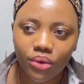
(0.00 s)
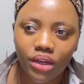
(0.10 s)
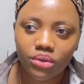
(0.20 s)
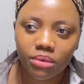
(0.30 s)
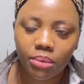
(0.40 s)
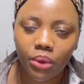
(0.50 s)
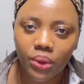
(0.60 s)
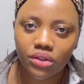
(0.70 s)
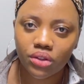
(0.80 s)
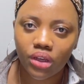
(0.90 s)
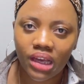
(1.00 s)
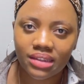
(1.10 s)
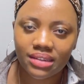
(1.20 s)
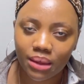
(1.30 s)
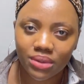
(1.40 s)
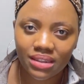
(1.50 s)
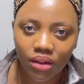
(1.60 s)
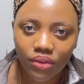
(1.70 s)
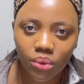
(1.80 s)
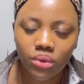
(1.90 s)
I know some people went and set up a cell
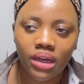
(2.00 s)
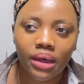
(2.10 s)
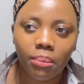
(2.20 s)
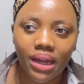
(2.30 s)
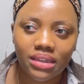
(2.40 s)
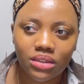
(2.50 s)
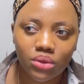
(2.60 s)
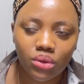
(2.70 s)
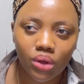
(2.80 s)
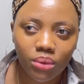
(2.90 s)
phone, but I didn't know.